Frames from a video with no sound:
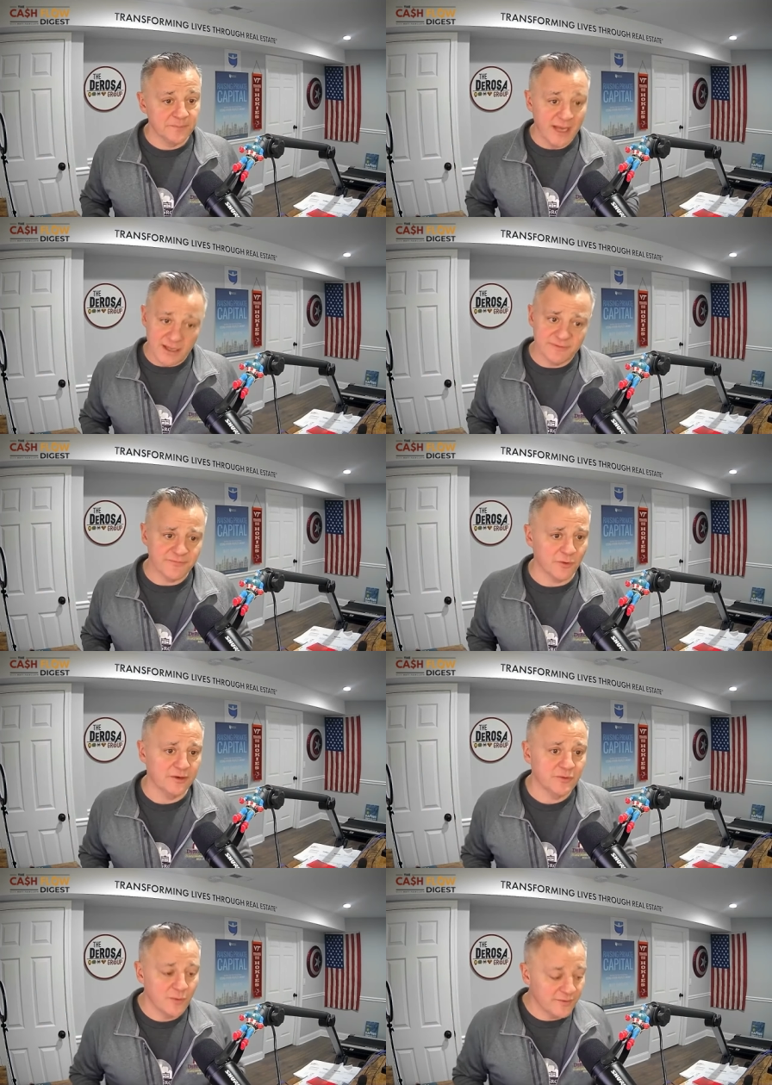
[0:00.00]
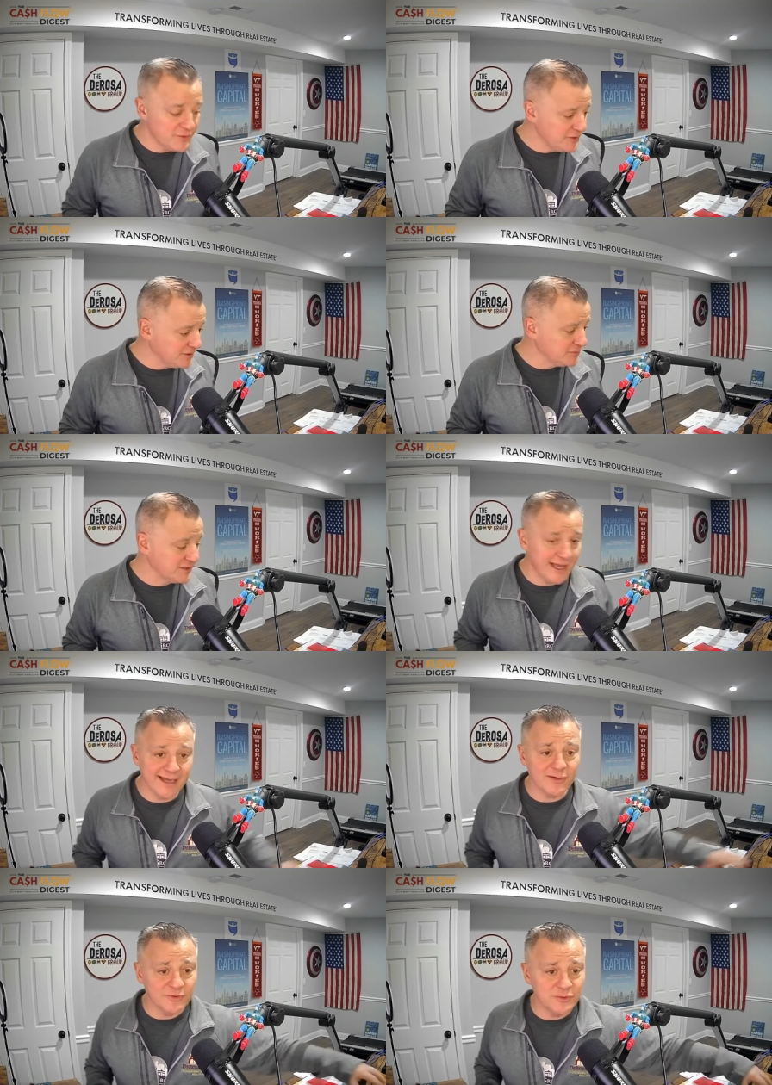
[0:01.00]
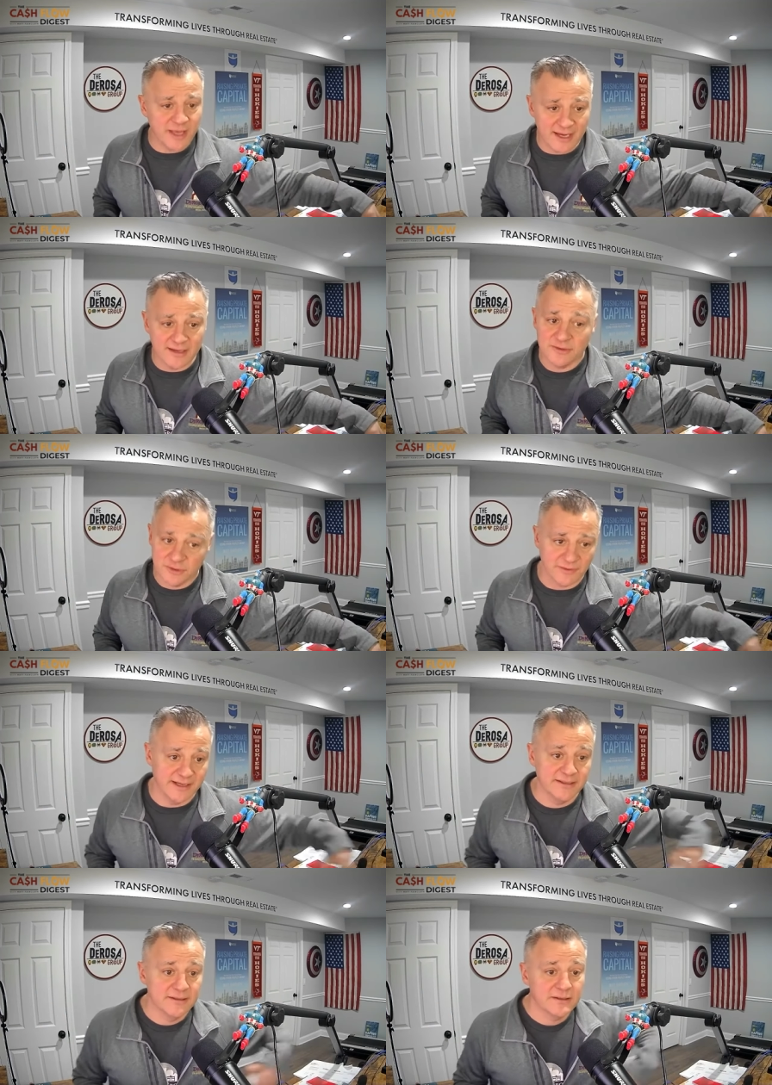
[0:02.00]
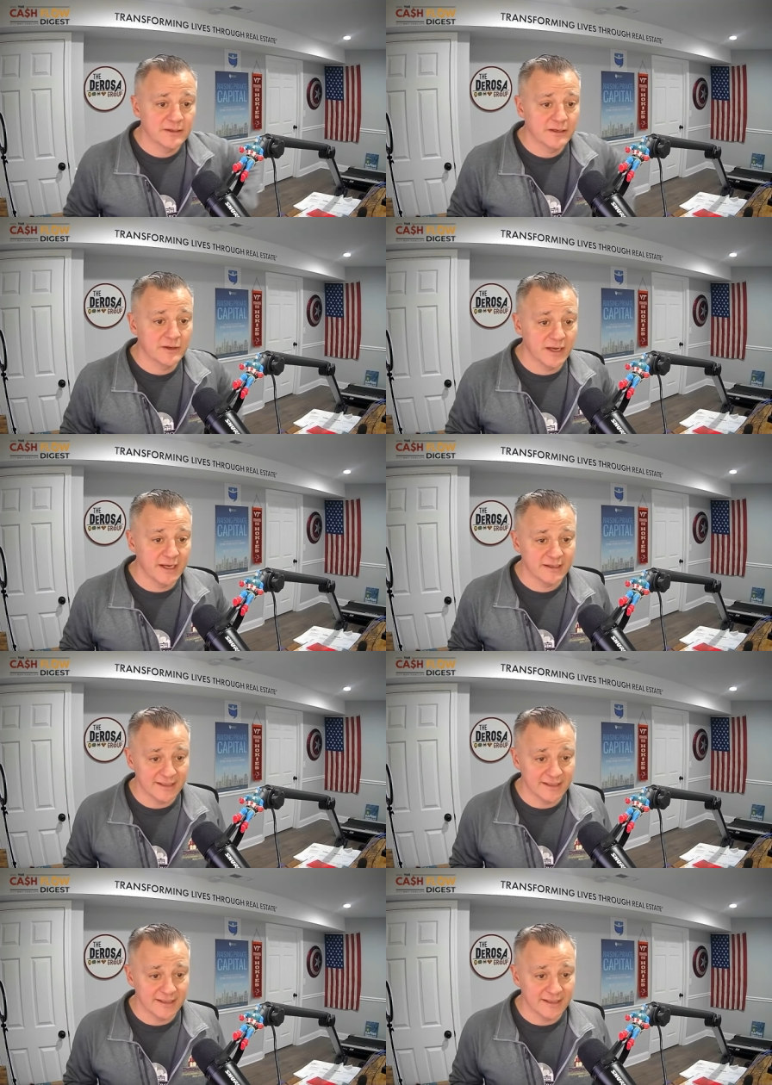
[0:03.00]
Henry Ford, whether you think you can or you can't, you're right. Okay, that's,